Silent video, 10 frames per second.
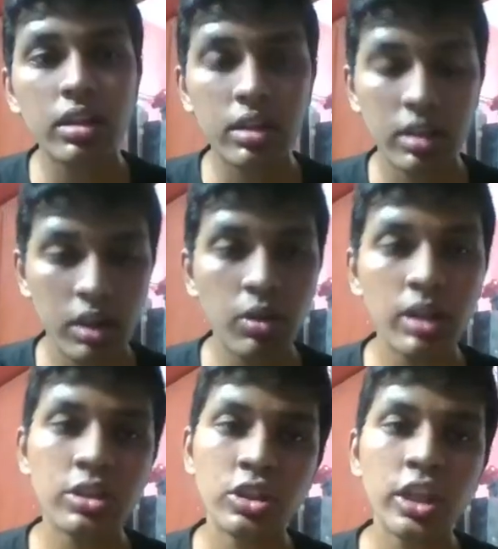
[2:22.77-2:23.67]
Now
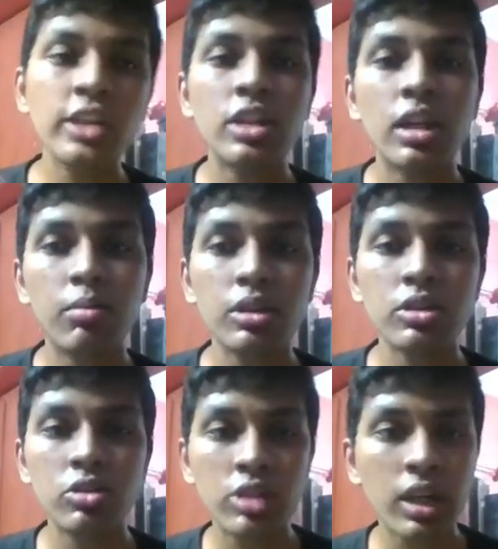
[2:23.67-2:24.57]
let's change the numbers
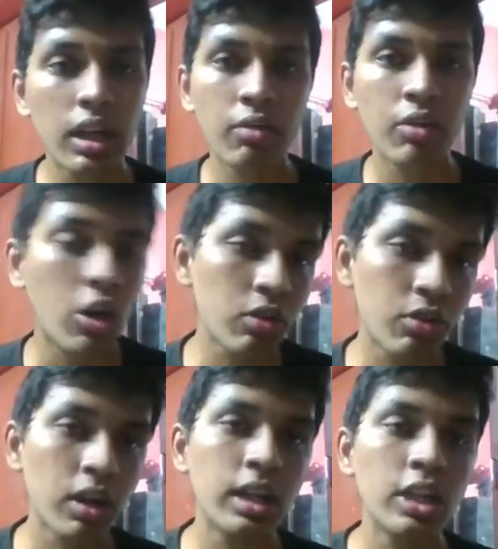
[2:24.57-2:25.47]
to check if all of our
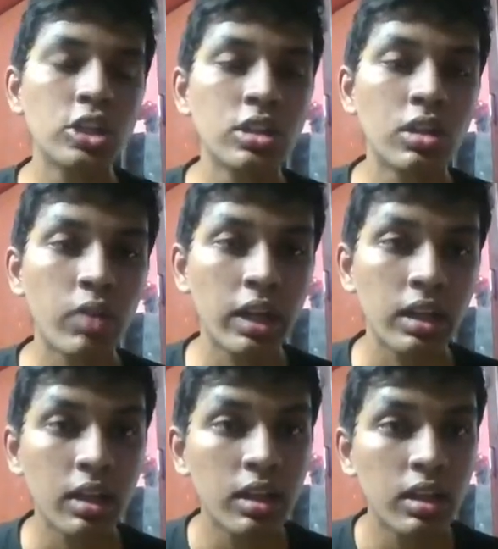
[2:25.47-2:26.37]
conditions are right.
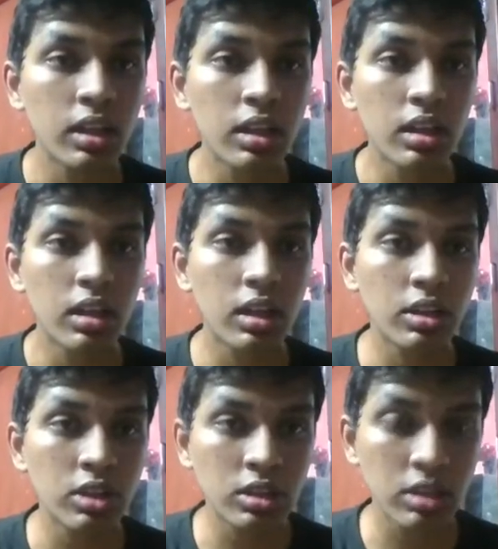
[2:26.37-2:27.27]
Let's
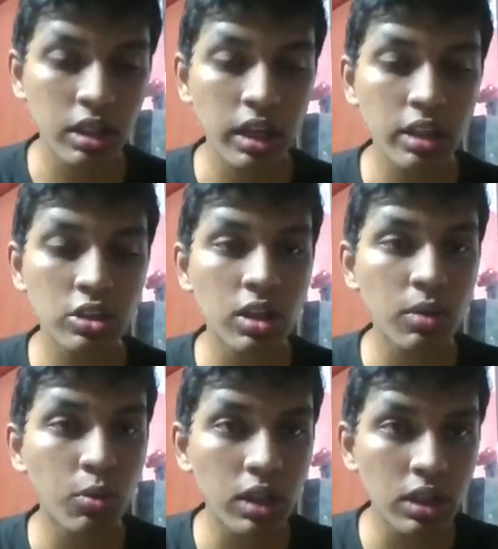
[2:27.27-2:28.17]
just change
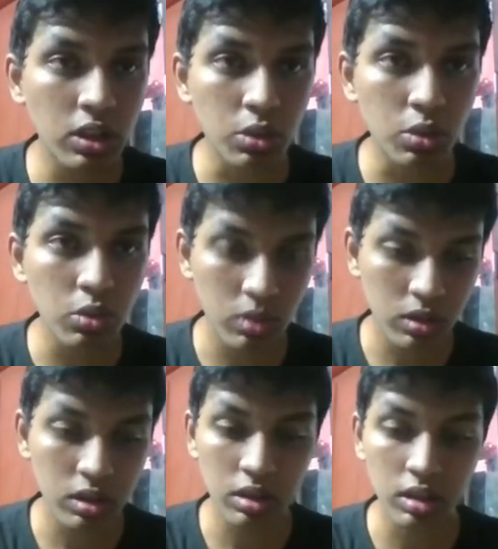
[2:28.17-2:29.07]
num1 to
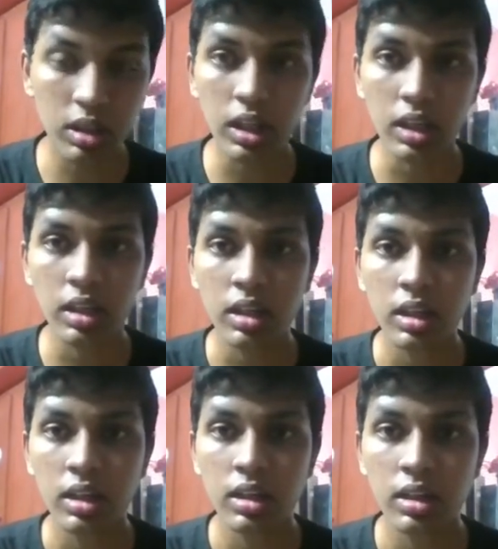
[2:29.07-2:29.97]
30
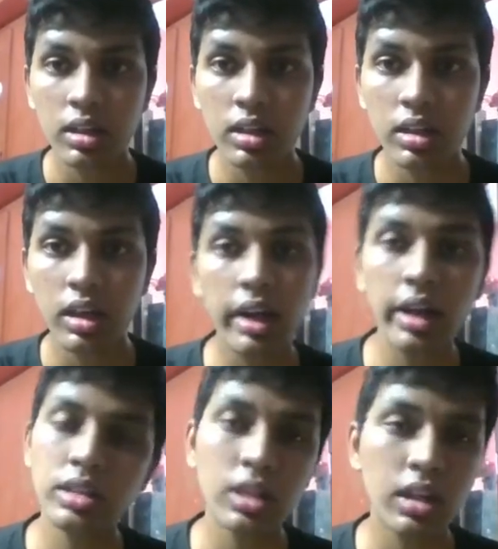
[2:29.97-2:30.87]
and
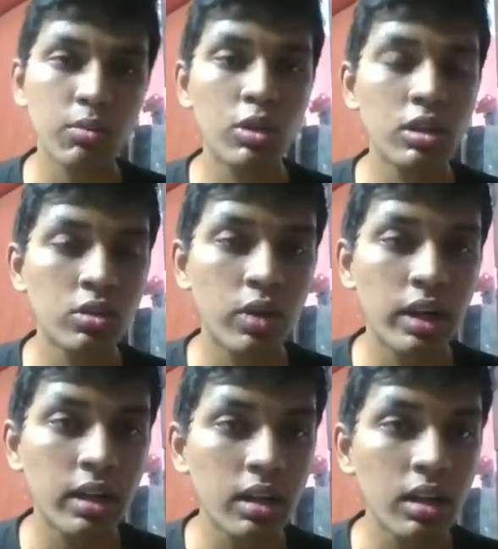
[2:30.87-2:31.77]
it said num1 is
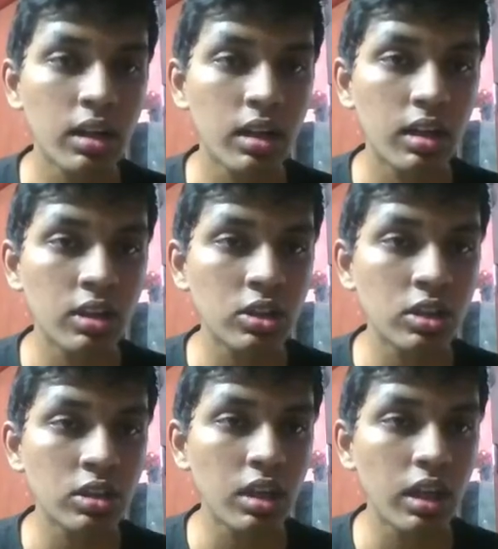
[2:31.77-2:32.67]
greater. Let's
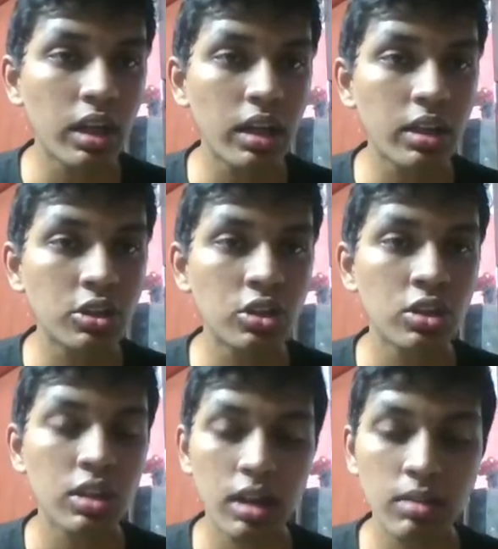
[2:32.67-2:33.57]
just change
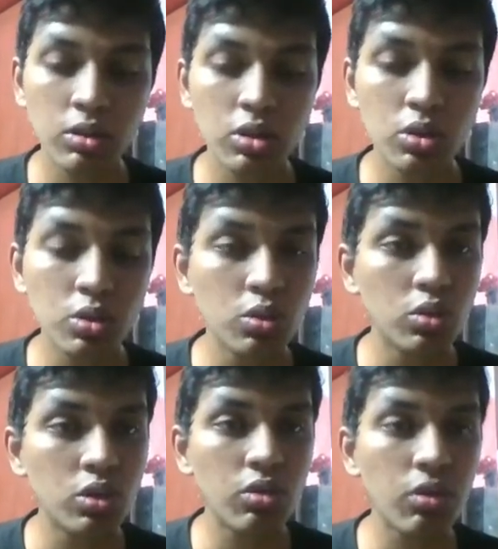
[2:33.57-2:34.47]
num2 to
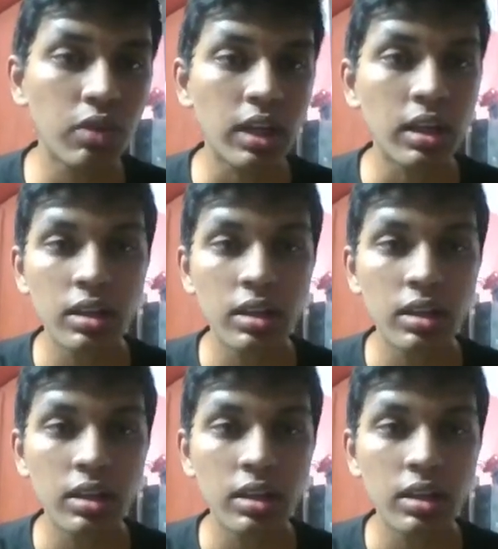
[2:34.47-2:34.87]
50